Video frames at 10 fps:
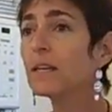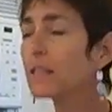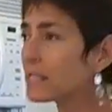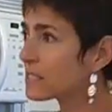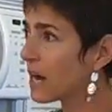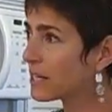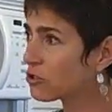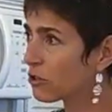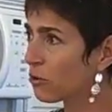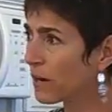That's the
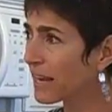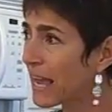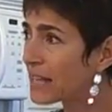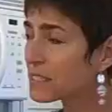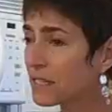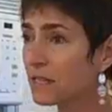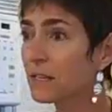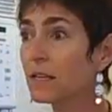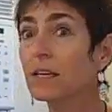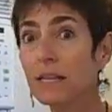hydrochloric acid
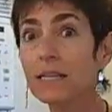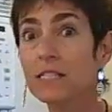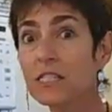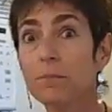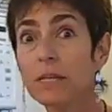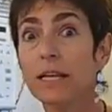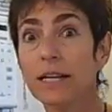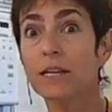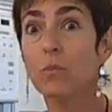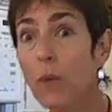getting
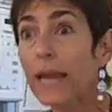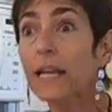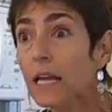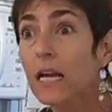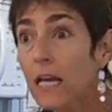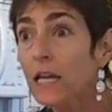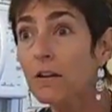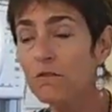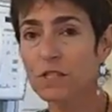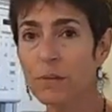stimulated and waiting
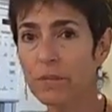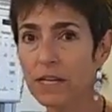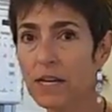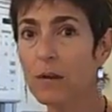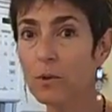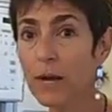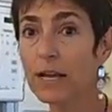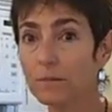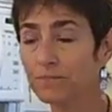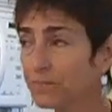for something to come
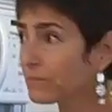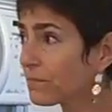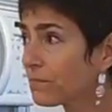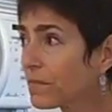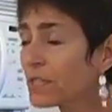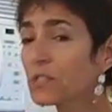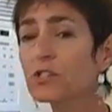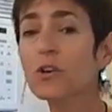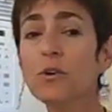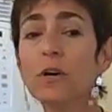around.
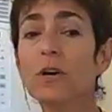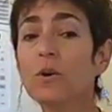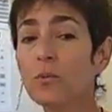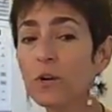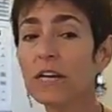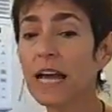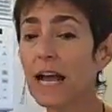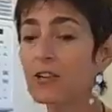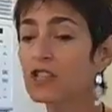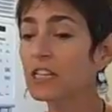So we're going to
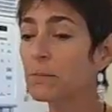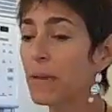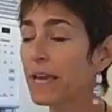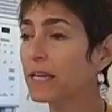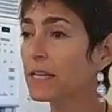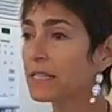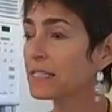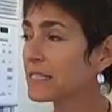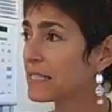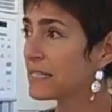actually make
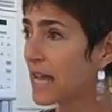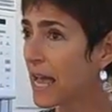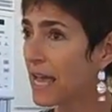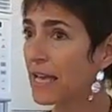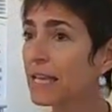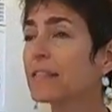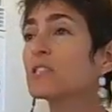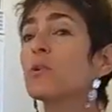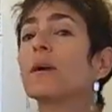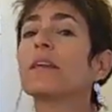today,
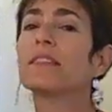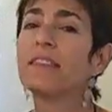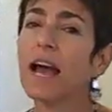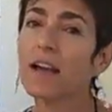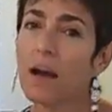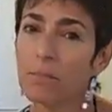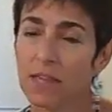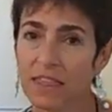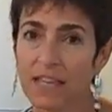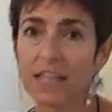so that got
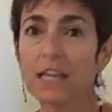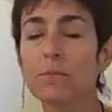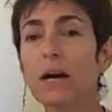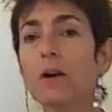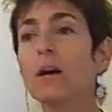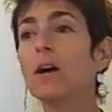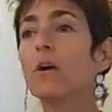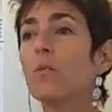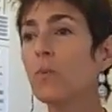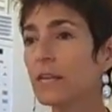me thinking about
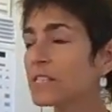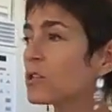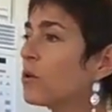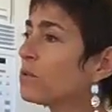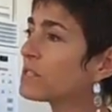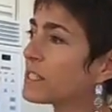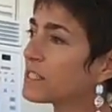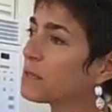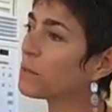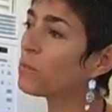what is the whole
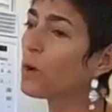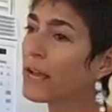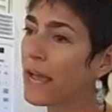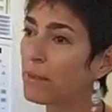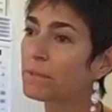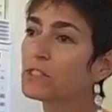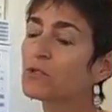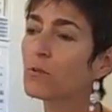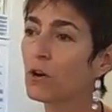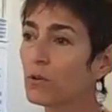system and what happens
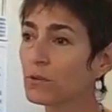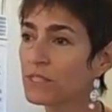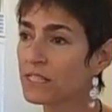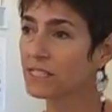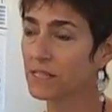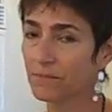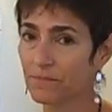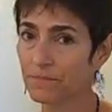through our whole system.